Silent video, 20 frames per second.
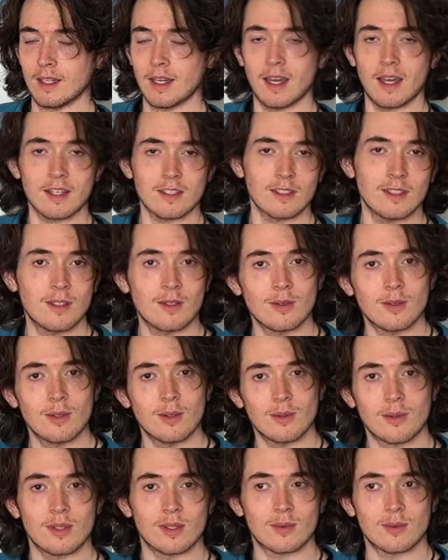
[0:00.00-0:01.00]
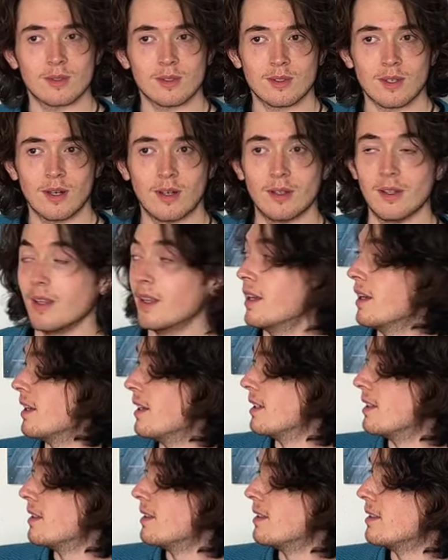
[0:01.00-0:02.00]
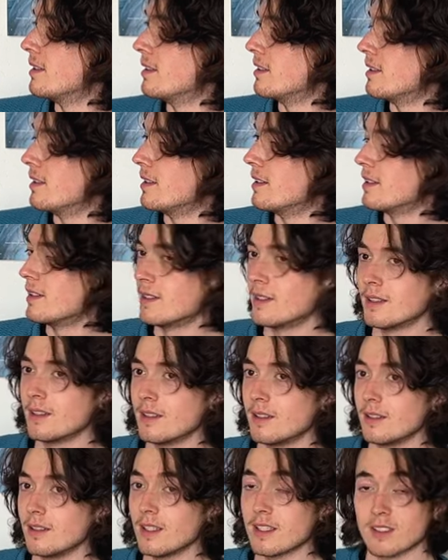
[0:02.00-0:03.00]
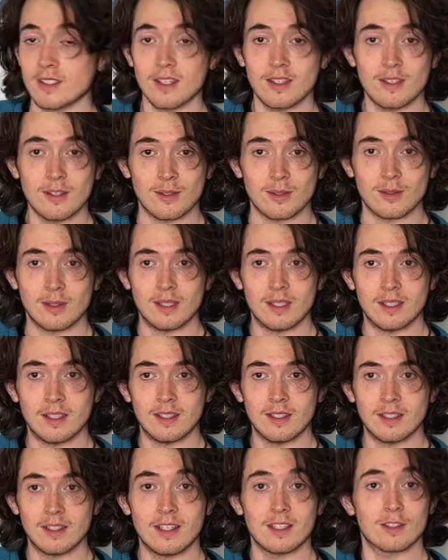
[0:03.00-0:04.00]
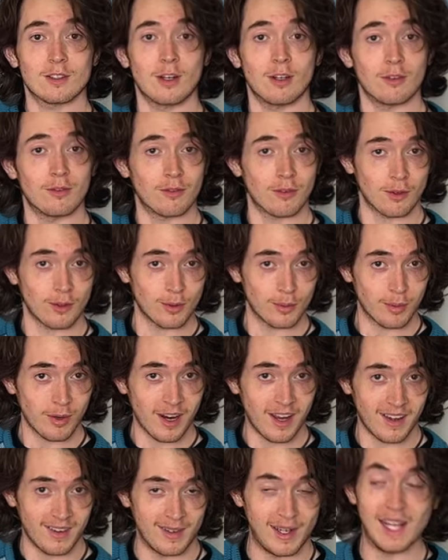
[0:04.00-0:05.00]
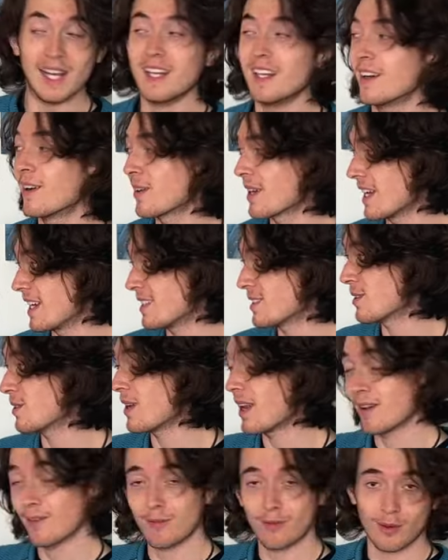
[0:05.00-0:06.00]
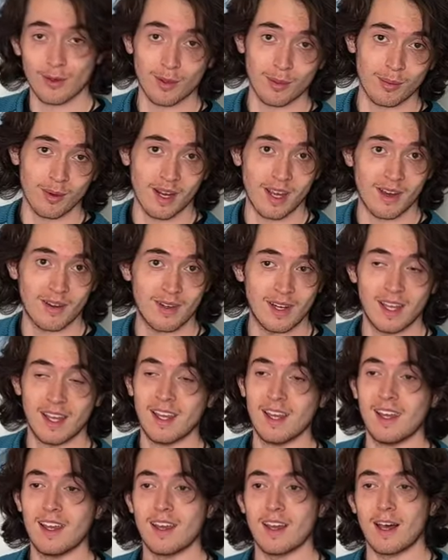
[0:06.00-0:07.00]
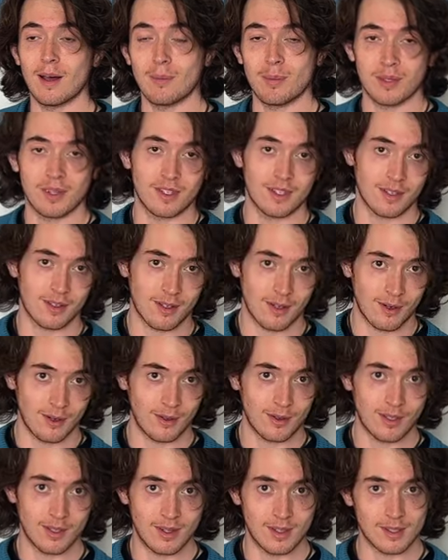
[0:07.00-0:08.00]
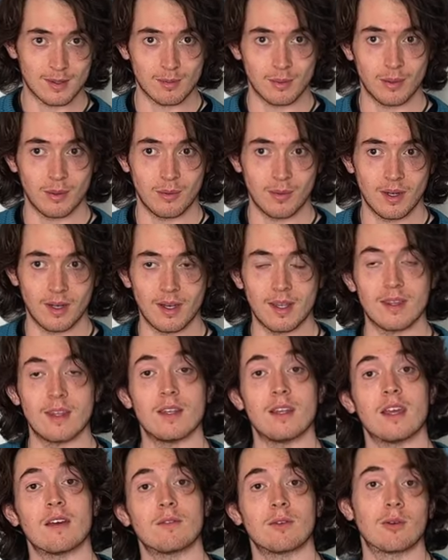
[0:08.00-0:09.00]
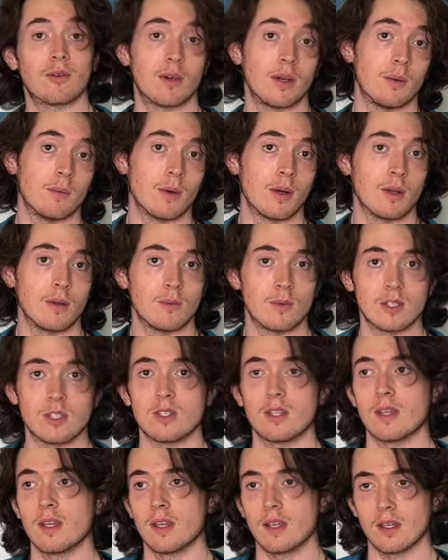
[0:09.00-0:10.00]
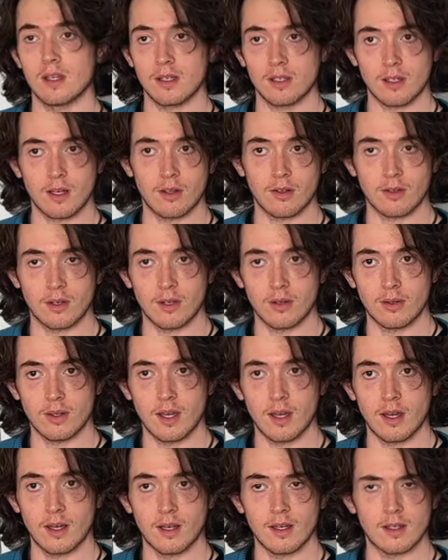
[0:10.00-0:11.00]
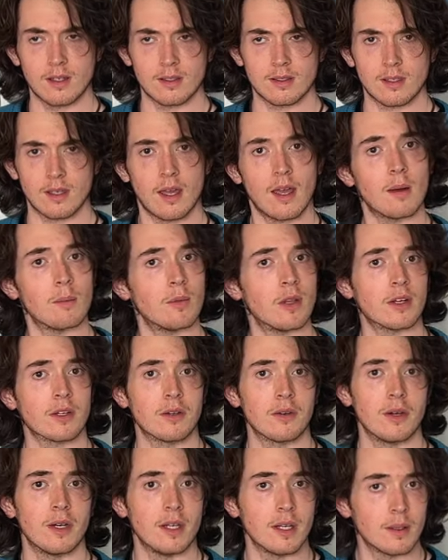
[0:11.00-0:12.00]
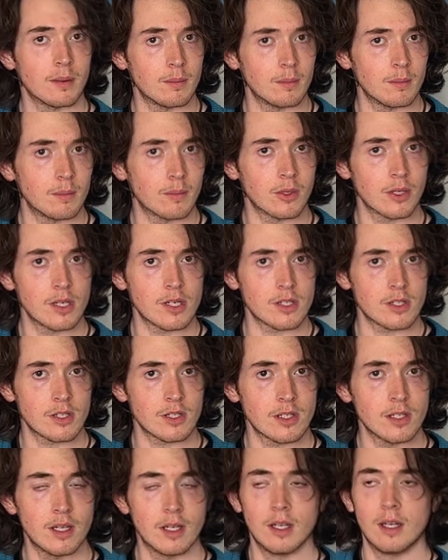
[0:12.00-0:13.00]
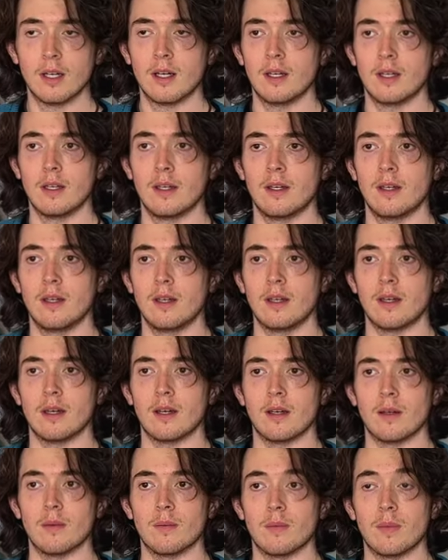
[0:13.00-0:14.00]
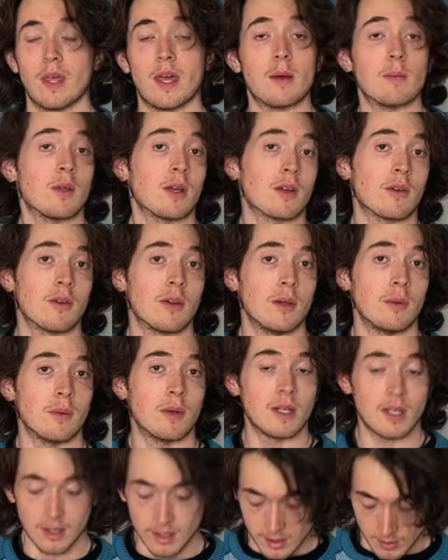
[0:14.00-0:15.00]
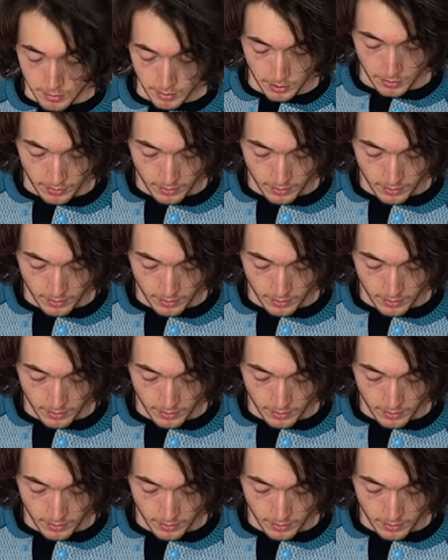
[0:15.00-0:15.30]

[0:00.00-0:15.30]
actually don't know what this one's called. Yes, I do. It's called fertile brown. Okay, so you have fertile brown. I'll put the code to this blue one, and then you have a green one, in which they color code that as hemlock green, I'm pretty sure. Um, the hemlock green one and this blue